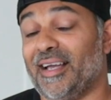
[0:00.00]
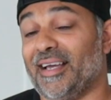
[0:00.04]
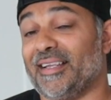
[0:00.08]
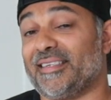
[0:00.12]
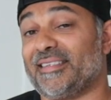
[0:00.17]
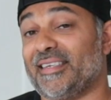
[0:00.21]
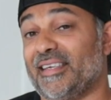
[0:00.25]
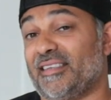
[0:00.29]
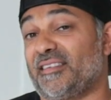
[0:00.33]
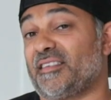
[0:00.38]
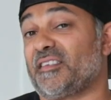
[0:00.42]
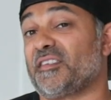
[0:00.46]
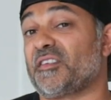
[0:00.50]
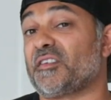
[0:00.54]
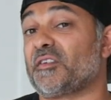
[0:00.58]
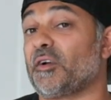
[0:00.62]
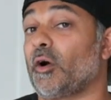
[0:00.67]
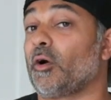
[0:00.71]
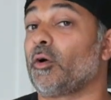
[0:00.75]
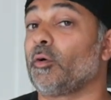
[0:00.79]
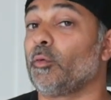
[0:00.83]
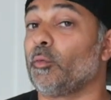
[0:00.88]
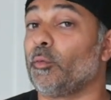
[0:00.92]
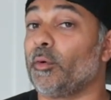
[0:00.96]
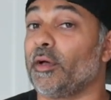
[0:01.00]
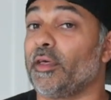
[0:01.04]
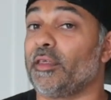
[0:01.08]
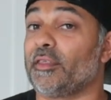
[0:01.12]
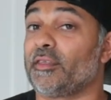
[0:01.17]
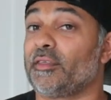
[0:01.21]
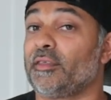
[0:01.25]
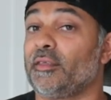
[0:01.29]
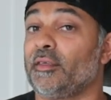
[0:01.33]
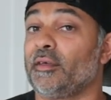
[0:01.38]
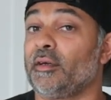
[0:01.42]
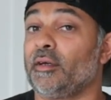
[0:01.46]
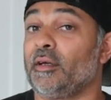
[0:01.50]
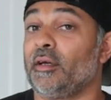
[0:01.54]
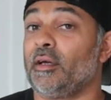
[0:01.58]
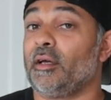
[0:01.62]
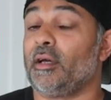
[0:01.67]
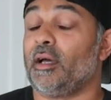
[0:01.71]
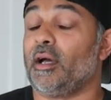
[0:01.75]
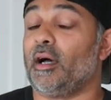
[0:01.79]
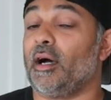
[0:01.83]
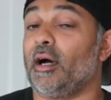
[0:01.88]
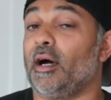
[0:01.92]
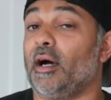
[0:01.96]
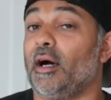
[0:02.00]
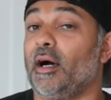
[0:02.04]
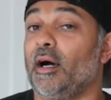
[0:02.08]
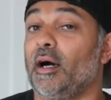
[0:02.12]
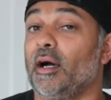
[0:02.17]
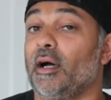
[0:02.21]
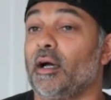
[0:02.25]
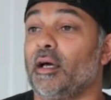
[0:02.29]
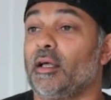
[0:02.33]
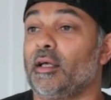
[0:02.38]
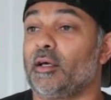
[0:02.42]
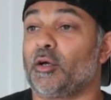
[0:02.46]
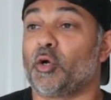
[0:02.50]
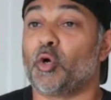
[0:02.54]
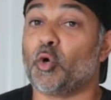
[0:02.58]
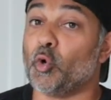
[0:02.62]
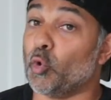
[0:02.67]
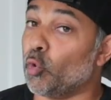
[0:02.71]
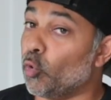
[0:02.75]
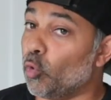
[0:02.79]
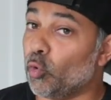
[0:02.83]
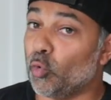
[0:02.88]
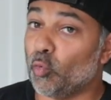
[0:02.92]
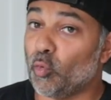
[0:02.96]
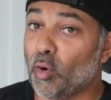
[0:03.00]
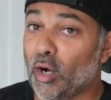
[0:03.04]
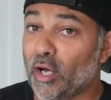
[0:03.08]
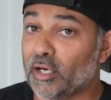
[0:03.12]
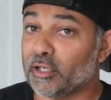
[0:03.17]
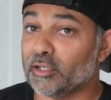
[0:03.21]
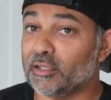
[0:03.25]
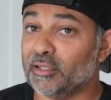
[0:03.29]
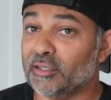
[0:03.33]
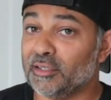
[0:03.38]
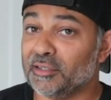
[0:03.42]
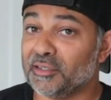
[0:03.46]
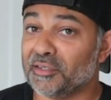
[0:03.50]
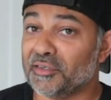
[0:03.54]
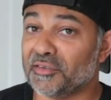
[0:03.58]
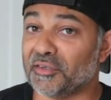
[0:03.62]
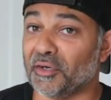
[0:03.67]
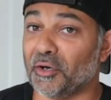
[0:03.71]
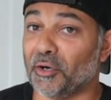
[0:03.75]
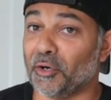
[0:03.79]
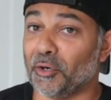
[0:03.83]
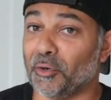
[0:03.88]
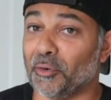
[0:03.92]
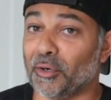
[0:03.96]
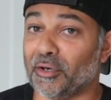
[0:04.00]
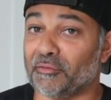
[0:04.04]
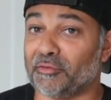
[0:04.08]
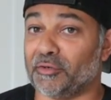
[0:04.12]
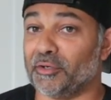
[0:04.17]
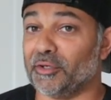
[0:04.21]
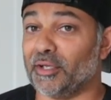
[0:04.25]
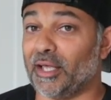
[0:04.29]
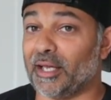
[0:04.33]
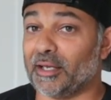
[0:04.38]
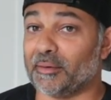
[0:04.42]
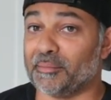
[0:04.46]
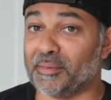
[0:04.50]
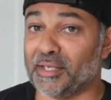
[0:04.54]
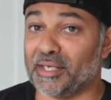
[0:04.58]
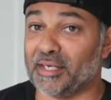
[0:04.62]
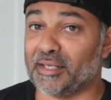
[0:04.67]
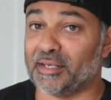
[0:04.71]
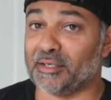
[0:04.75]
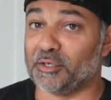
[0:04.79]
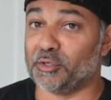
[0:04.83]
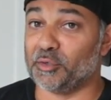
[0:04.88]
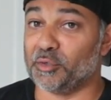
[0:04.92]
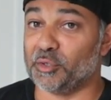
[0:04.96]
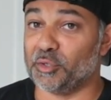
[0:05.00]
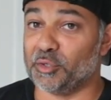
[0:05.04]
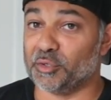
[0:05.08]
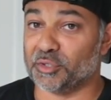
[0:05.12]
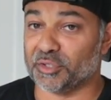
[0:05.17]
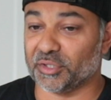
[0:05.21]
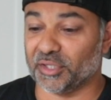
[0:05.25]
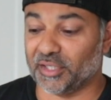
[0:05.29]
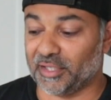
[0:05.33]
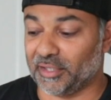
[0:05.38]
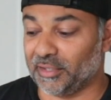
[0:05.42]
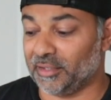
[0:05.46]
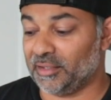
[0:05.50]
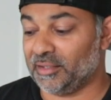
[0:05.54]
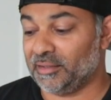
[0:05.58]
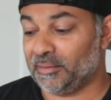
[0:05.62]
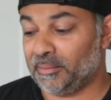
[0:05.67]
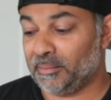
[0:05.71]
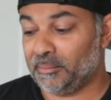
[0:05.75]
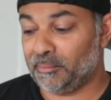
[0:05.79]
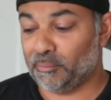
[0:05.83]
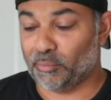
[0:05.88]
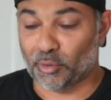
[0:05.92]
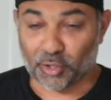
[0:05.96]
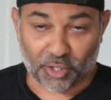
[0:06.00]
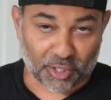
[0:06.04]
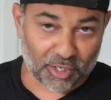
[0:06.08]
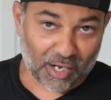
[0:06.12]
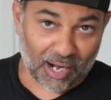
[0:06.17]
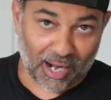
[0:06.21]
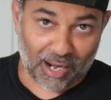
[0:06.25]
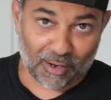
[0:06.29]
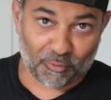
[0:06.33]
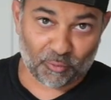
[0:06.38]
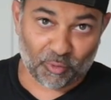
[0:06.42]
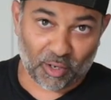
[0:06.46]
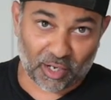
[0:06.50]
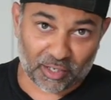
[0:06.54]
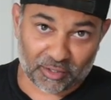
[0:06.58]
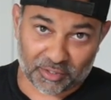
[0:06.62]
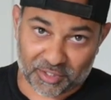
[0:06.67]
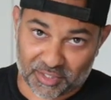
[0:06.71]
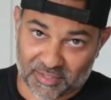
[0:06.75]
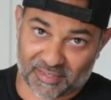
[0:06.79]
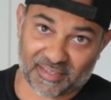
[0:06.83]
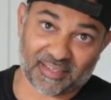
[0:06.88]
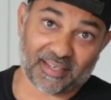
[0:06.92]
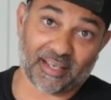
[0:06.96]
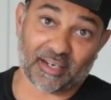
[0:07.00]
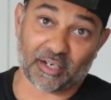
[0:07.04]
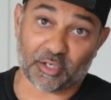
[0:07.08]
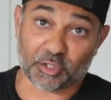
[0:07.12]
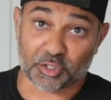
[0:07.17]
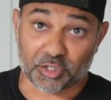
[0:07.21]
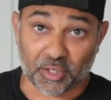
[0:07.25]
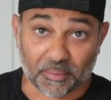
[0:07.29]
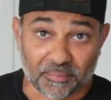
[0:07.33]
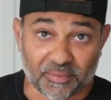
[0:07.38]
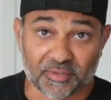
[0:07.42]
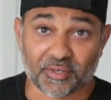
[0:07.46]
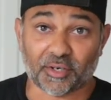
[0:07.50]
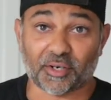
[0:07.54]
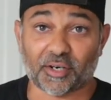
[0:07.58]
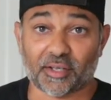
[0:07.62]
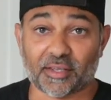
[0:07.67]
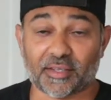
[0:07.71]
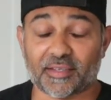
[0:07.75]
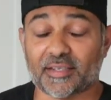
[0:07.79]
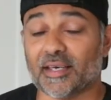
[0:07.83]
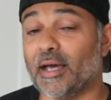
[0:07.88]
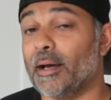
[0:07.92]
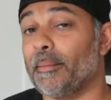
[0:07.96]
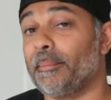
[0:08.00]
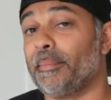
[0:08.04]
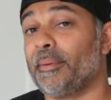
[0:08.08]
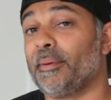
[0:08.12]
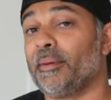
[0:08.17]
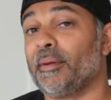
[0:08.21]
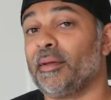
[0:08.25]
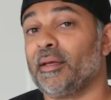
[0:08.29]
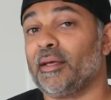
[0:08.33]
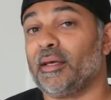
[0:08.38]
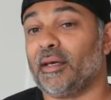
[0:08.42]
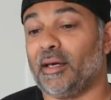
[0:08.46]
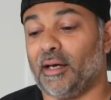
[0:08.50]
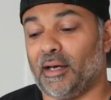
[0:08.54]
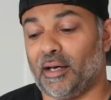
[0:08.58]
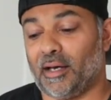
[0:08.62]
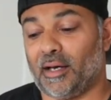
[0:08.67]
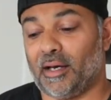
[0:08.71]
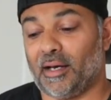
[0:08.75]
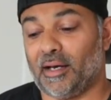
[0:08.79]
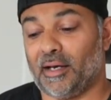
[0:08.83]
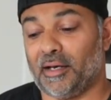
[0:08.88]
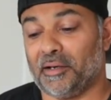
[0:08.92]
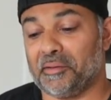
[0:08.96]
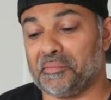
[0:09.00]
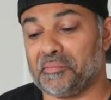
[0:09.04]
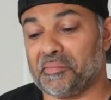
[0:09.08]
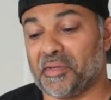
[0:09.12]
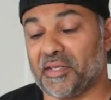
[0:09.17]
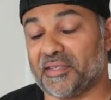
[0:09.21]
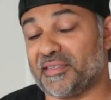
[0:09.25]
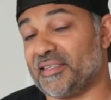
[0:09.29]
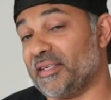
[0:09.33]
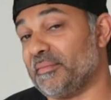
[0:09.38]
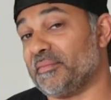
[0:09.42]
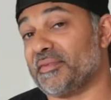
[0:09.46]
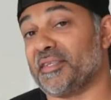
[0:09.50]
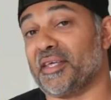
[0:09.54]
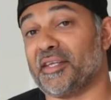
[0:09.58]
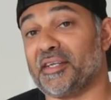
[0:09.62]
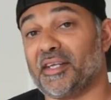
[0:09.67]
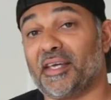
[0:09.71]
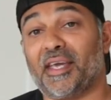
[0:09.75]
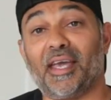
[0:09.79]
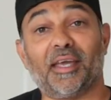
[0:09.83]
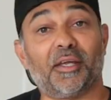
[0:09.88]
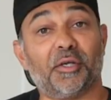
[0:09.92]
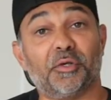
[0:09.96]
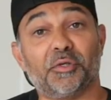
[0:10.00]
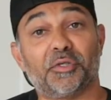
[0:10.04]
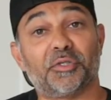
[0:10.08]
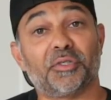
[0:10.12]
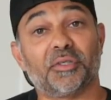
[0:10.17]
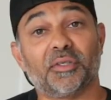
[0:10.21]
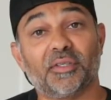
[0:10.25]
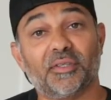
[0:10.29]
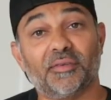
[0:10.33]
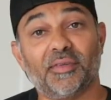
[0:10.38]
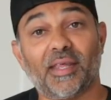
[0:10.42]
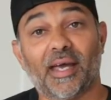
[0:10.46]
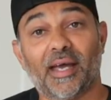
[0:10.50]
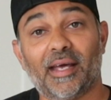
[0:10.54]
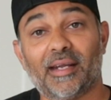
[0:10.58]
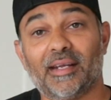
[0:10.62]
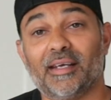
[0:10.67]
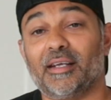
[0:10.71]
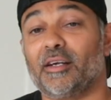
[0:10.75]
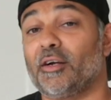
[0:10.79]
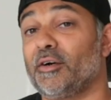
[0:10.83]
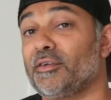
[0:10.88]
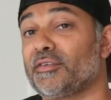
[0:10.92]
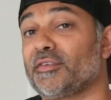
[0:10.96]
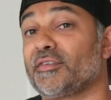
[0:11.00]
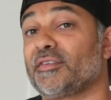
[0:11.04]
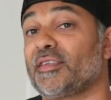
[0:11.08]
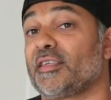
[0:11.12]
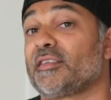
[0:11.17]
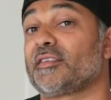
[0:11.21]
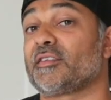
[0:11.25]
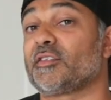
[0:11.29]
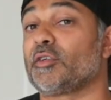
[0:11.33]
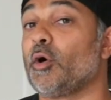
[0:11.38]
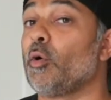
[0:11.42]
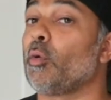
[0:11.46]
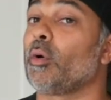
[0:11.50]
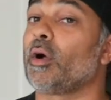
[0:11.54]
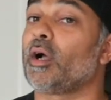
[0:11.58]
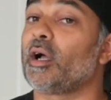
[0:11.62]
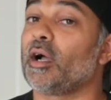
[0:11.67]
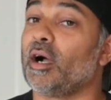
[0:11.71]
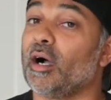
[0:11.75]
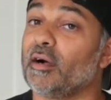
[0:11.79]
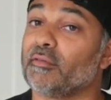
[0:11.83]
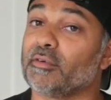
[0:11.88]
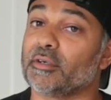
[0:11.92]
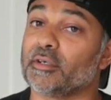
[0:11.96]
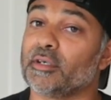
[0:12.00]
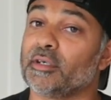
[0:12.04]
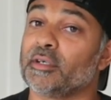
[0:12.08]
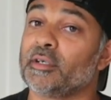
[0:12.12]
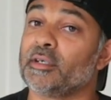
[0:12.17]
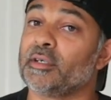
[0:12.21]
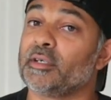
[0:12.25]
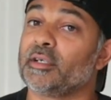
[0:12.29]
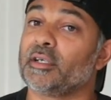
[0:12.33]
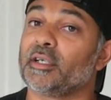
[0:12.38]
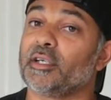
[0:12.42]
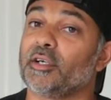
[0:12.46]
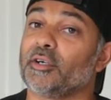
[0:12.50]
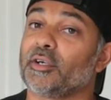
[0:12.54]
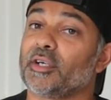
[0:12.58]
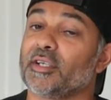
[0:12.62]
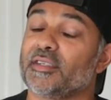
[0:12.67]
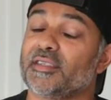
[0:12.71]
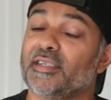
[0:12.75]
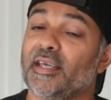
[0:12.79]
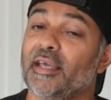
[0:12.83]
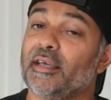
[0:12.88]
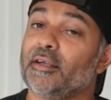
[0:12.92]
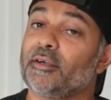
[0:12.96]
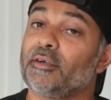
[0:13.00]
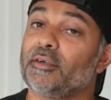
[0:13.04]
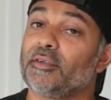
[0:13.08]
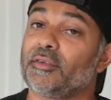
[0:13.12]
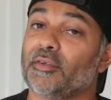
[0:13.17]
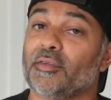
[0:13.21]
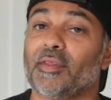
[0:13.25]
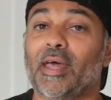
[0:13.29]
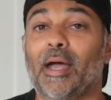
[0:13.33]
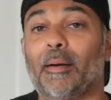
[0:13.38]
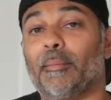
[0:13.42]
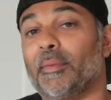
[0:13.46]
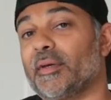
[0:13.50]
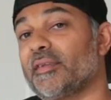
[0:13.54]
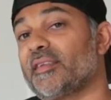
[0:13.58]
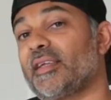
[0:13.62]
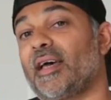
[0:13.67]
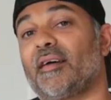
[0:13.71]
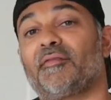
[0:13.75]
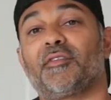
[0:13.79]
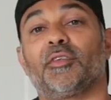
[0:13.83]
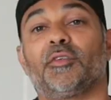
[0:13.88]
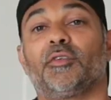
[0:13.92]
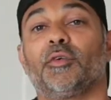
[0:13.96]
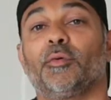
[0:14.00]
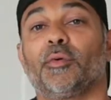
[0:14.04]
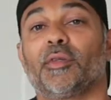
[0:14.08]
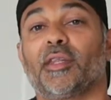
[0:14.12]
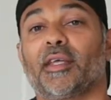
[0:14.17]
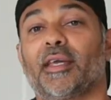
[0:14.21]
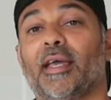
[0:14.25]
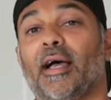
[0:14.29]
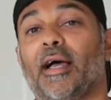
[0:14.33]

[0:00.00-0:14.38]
it says to start with cool water. So if you're like me and you usually put in hot water just to get a jump start on the temp, it seems to indicate you shouldn't do that. It also says don't cover your container, so that must have to do with the